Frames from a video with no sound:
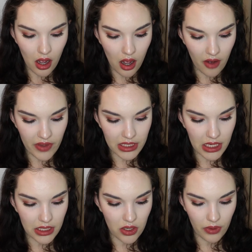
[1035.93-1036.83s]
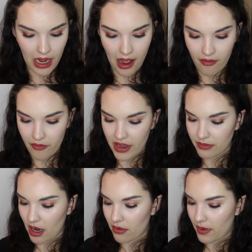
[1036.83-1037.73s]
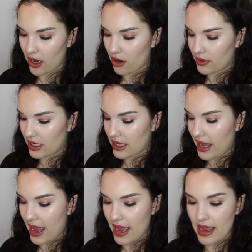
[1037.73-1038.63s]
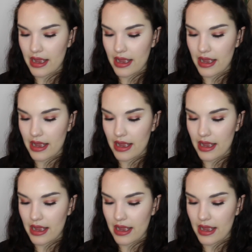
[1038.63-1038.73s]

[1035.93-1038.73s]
Obviously, I don't have a face primer by Urban Decay.